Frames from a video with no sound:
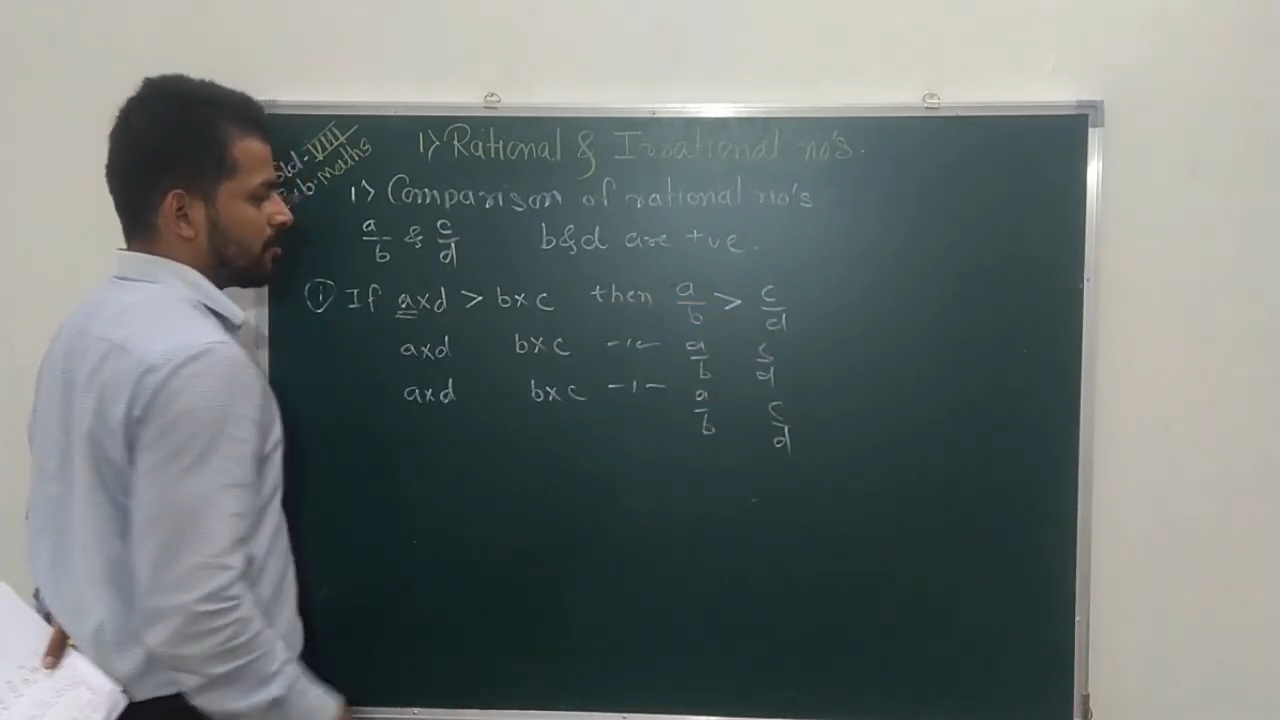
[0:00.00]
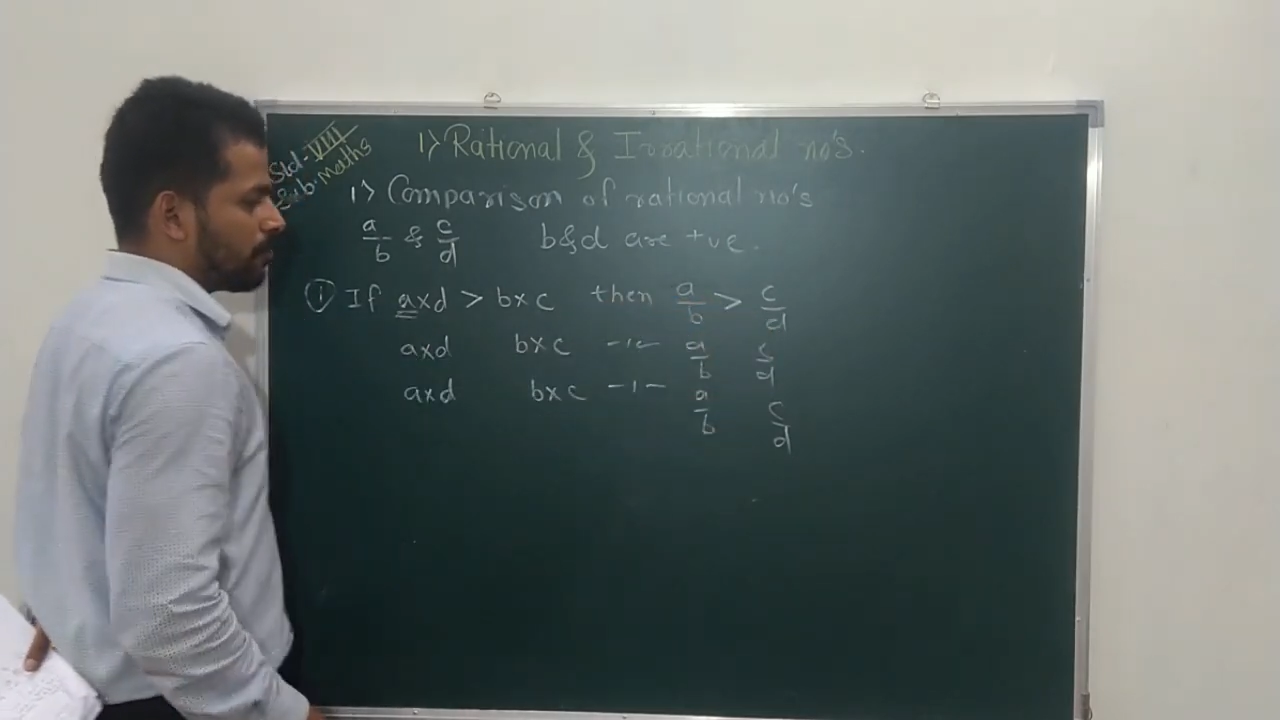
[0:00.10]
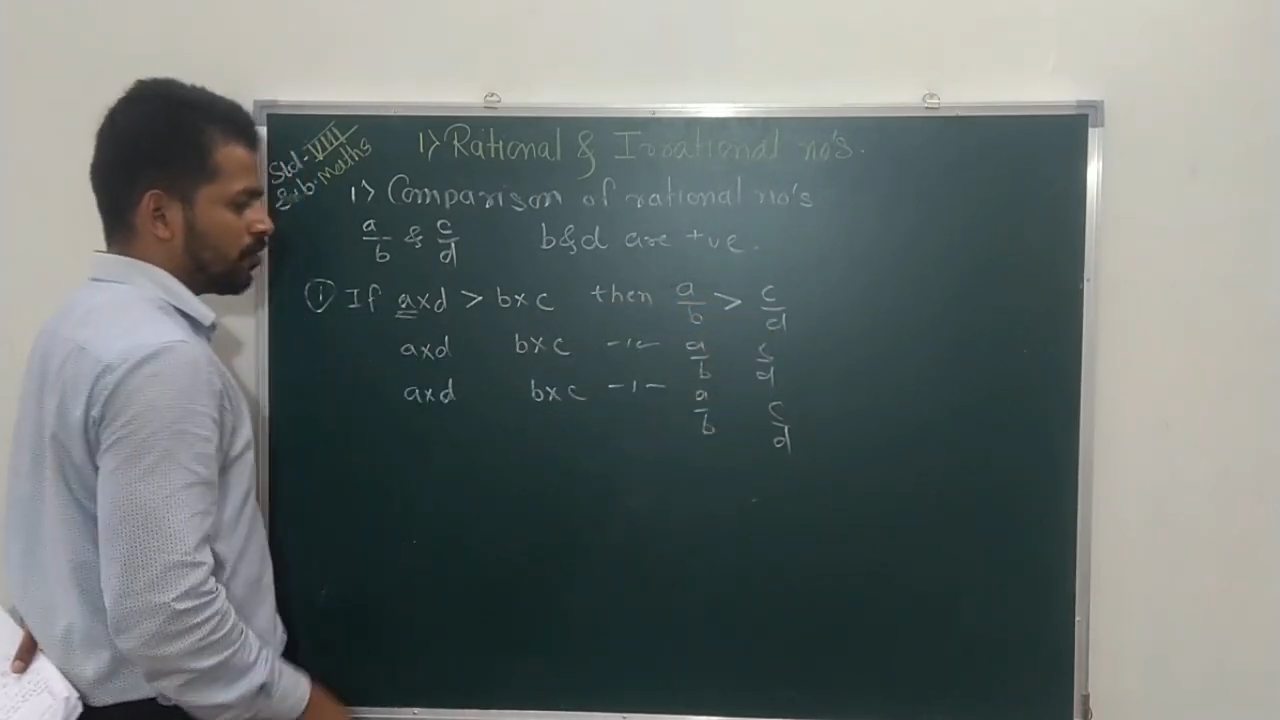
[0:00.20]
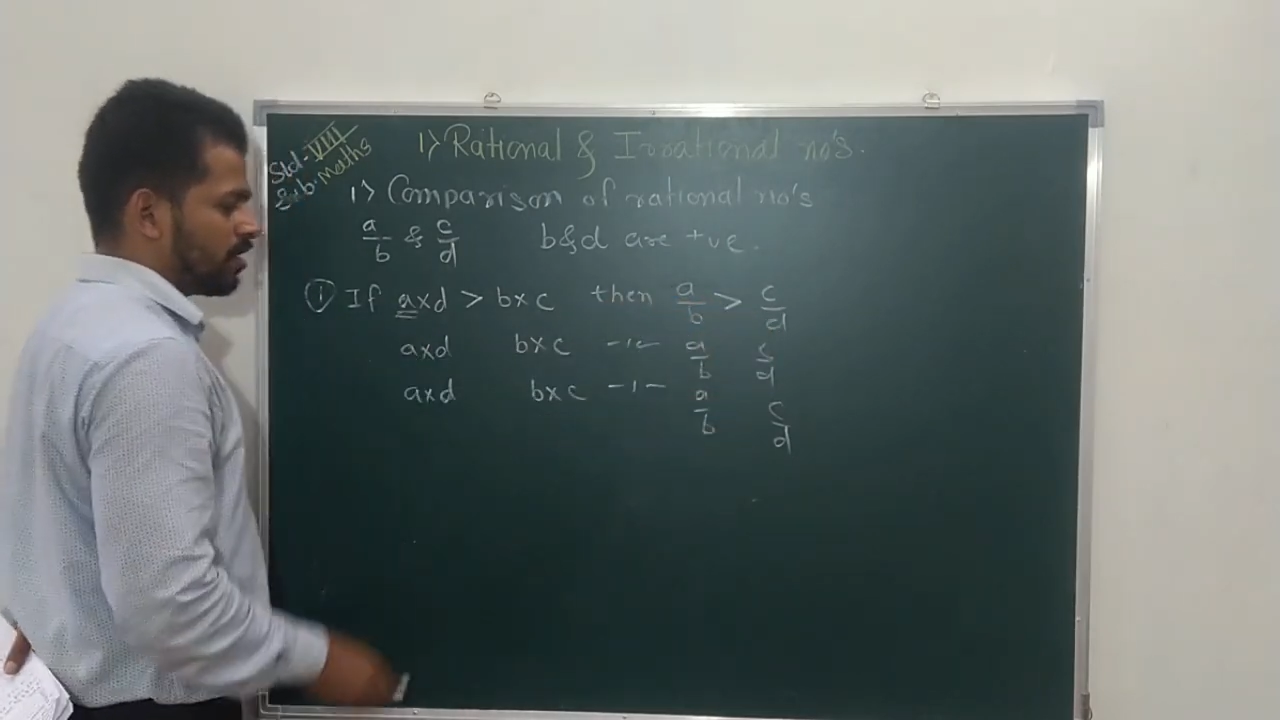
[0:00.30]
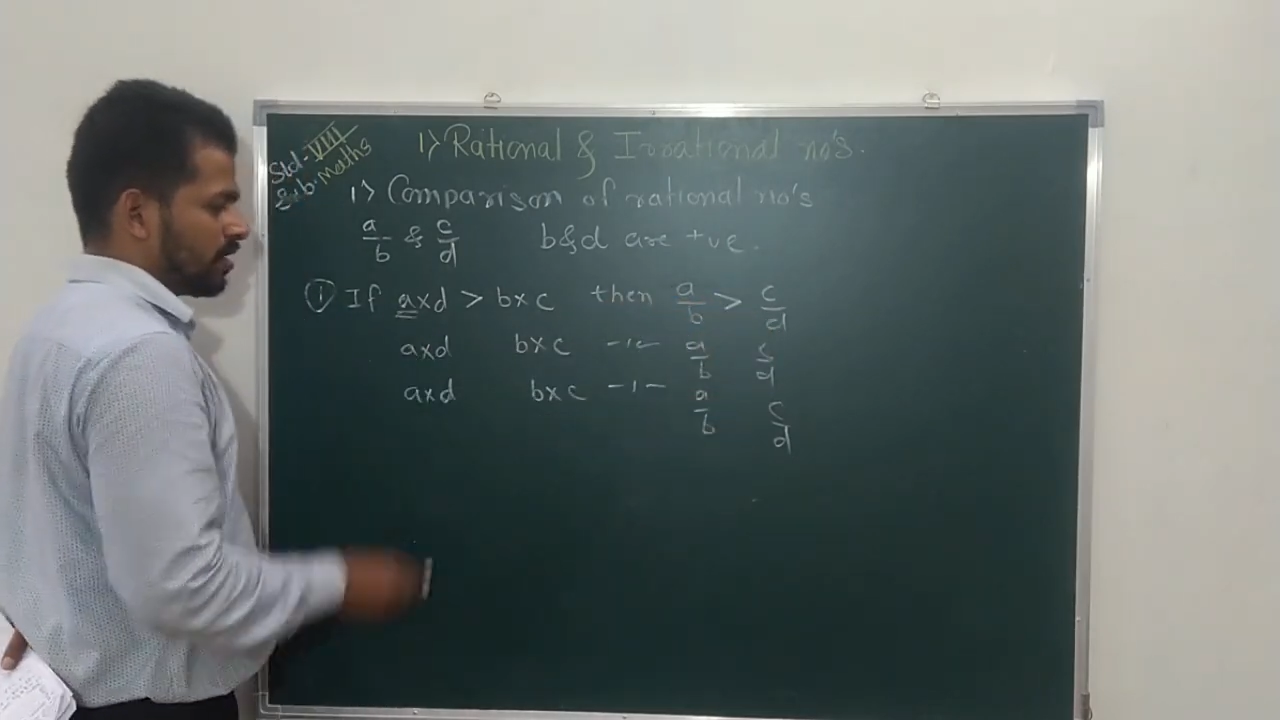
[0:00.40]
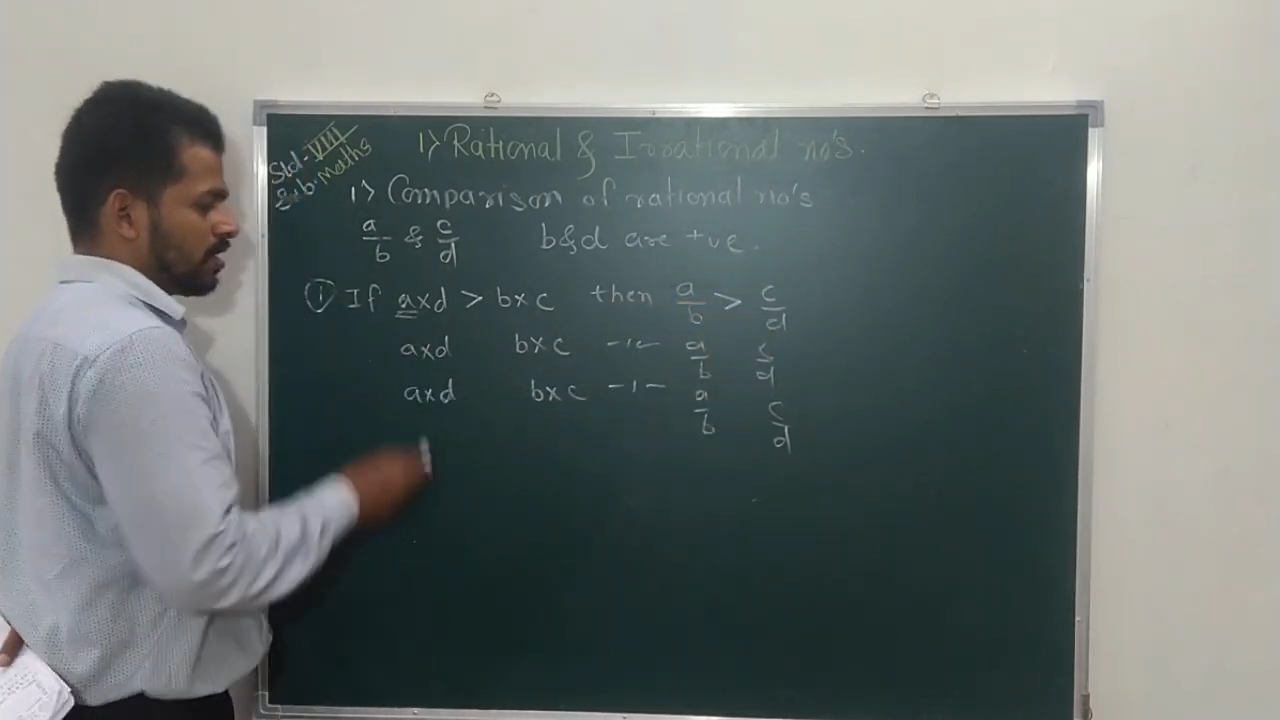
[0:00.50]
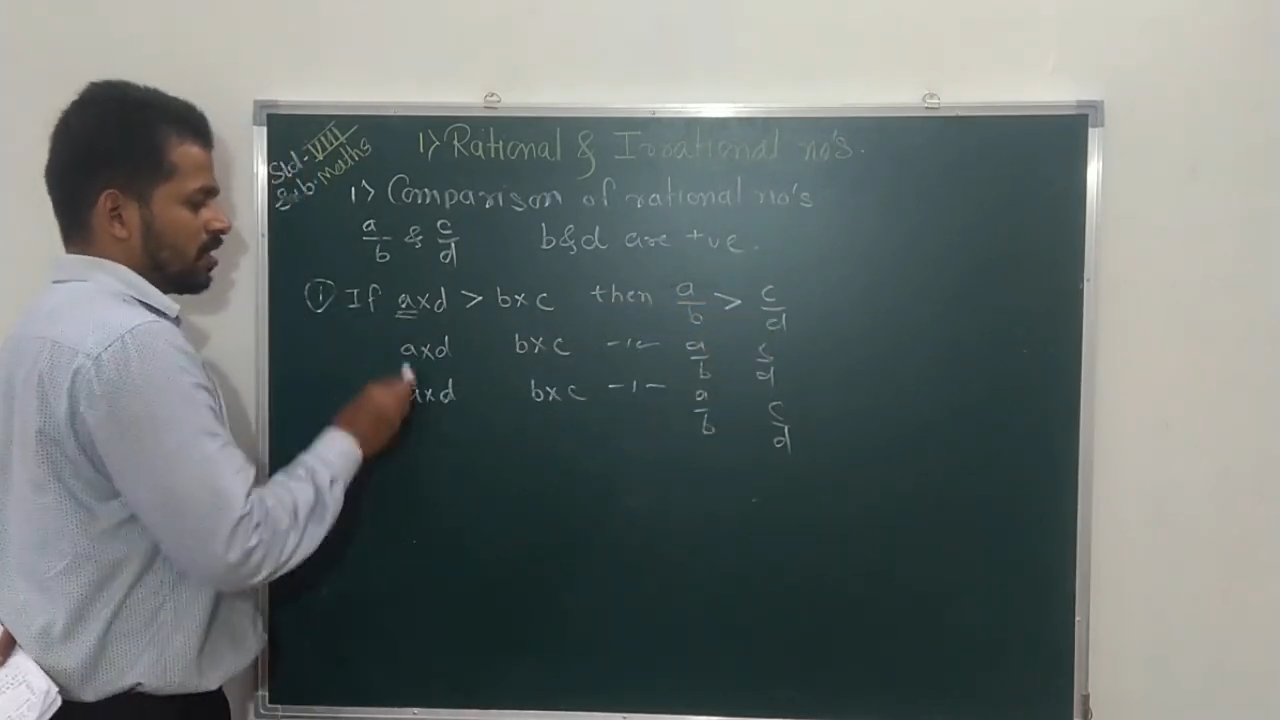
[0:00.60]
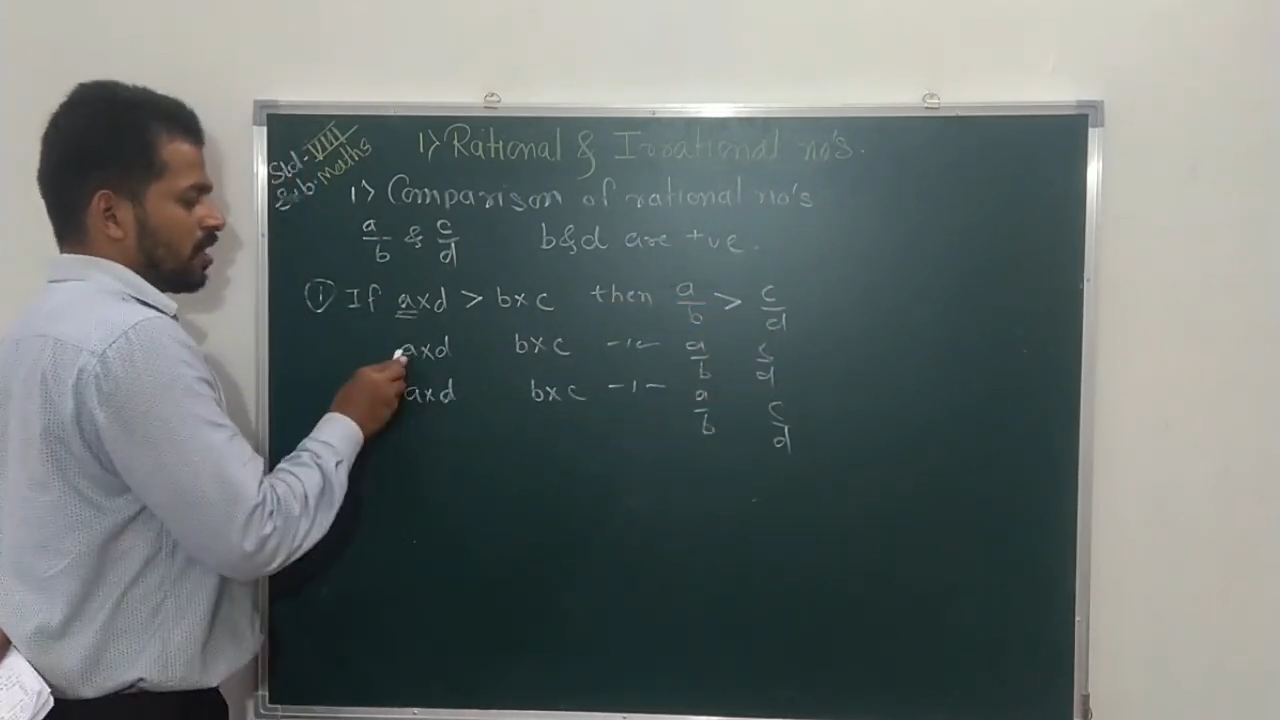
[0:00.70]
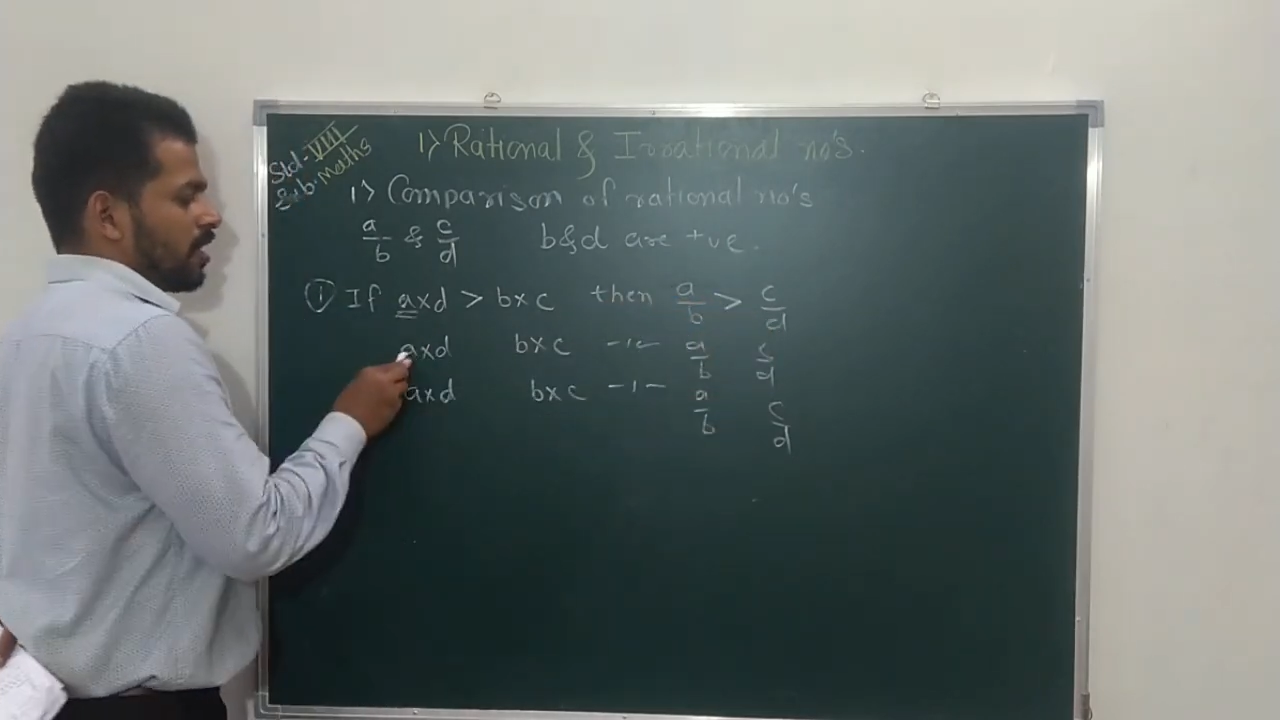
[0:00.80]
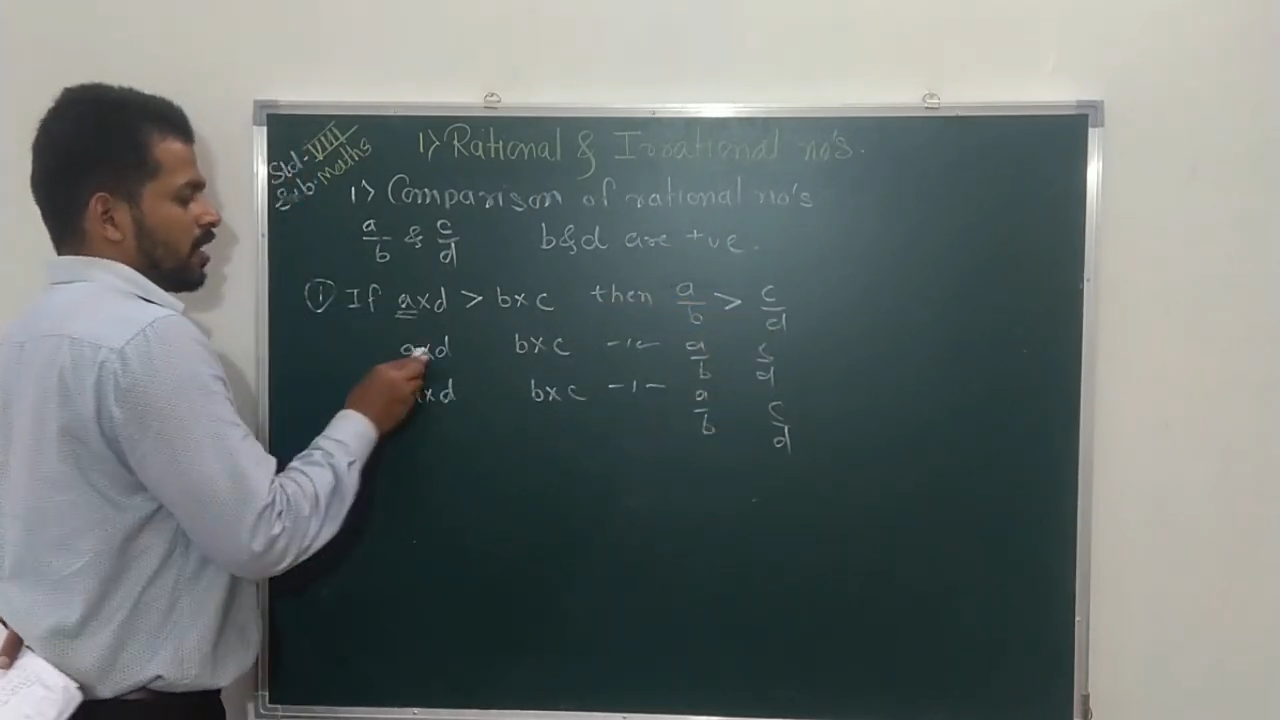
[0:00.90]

upon D.